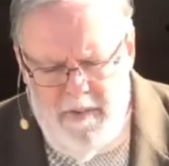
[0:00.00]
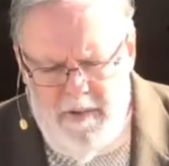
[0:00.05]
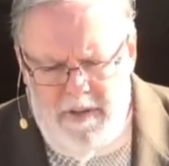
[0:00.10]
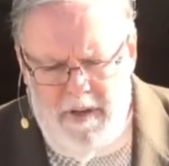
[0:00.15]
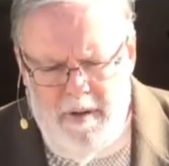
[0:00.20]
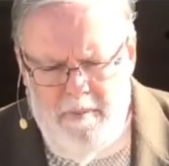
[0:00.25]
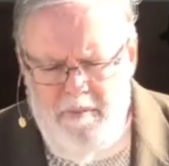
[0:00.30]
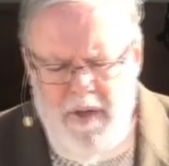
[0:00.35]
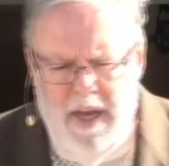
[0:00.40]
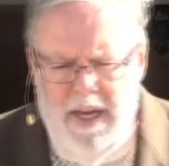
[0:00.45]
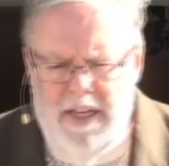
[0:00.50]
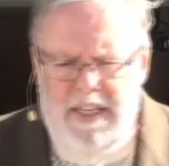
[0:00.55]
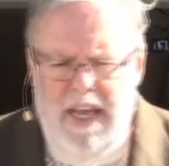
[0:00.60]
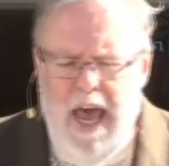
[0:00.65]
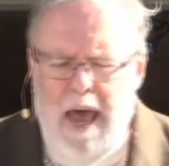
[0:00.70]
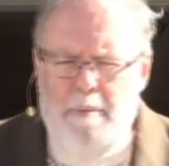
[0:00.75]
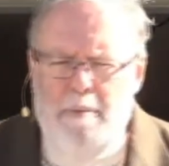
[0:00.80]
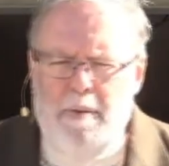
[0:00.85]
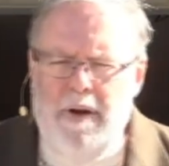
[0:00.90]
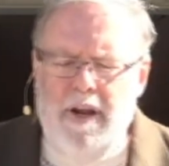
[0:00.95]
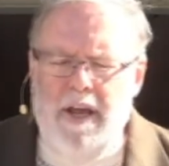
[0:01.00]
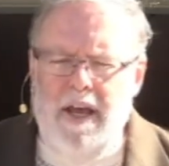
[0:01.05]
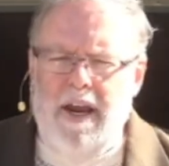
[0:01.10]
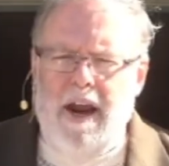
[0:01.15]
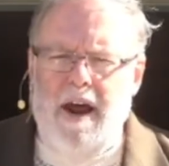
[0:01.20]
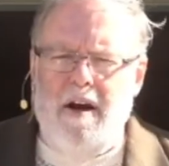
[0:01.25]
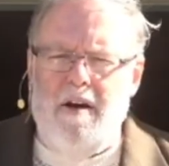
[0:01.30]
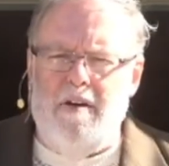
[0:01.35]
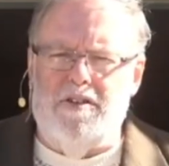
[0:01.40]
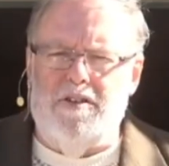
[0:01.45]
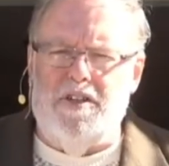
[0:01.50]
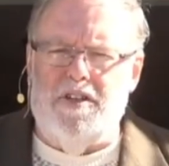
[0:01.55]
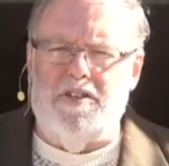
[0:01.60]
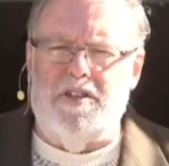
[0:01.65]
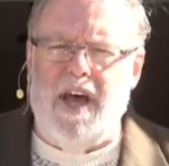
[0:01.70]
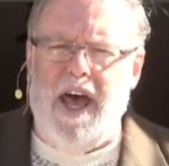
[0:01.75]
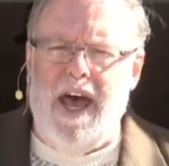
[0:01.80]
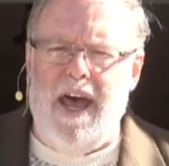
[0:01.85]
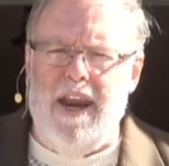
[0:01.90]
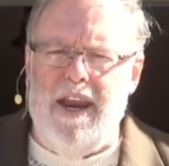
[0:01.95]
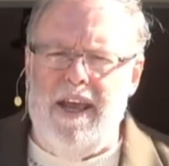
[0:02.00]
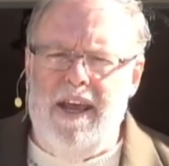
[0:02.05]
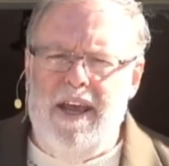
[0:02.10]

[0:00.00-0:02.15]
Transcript: some things happen in our society